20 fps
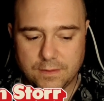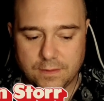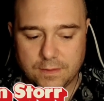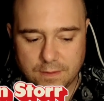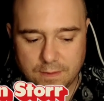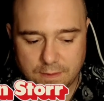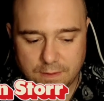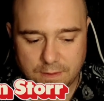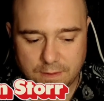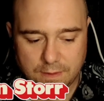
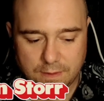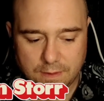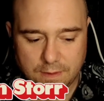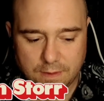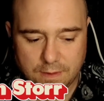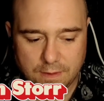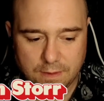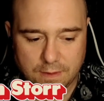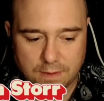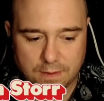
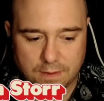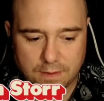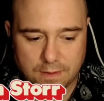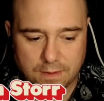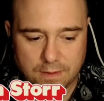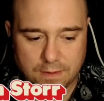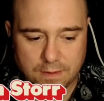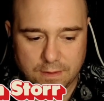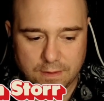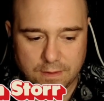
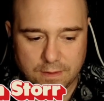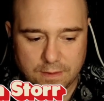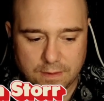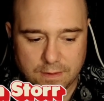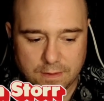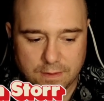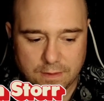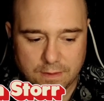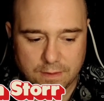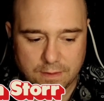
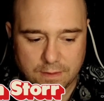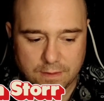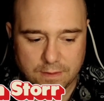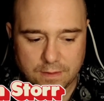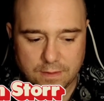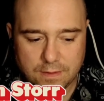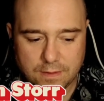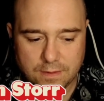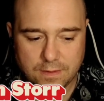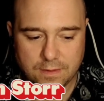
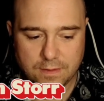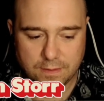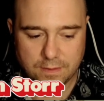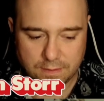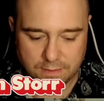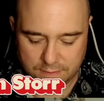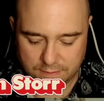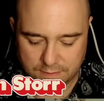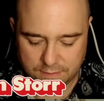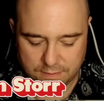
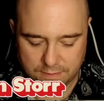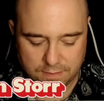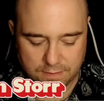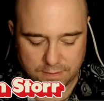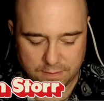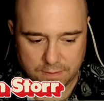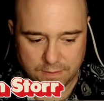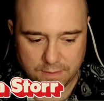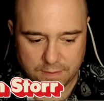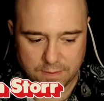
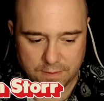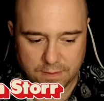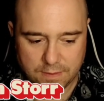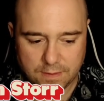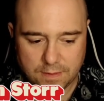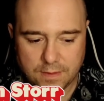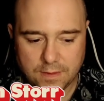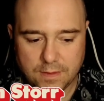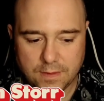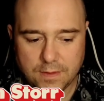
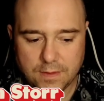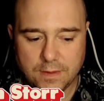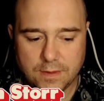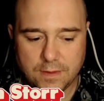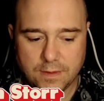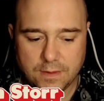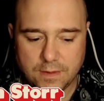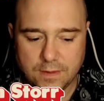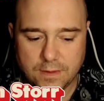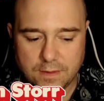
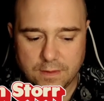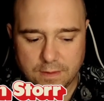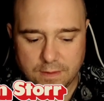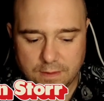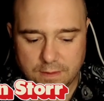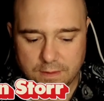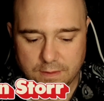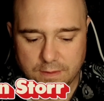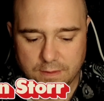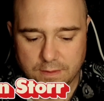
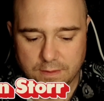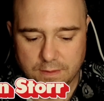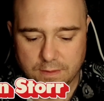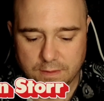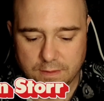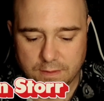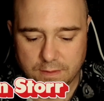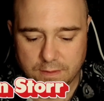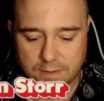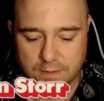
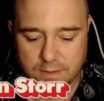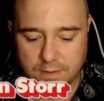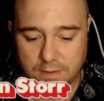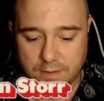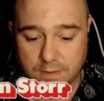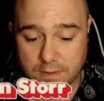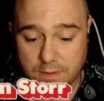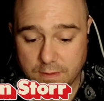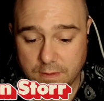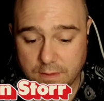
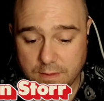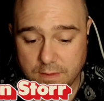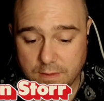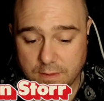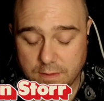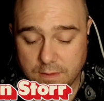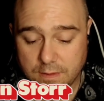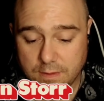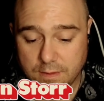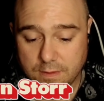
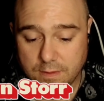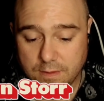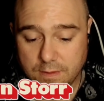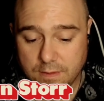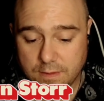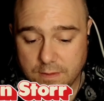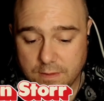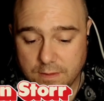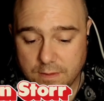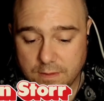
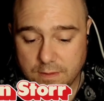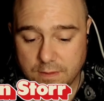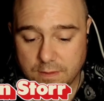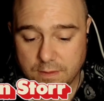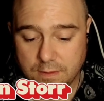[no speech]